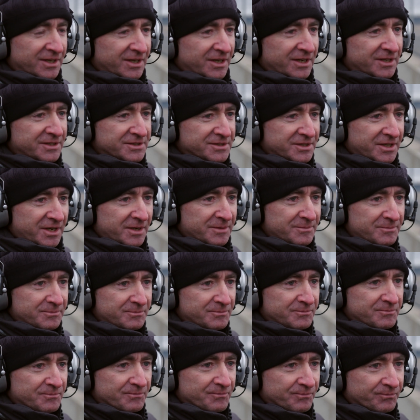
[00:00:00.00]
And
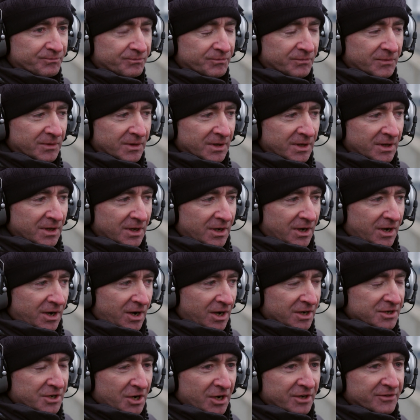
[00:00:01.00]
um,
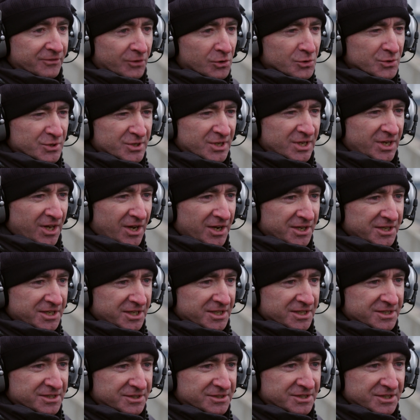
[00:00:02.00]
I kind of also like
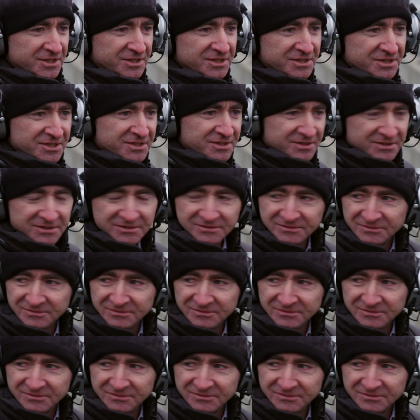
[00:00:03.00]
it because it's,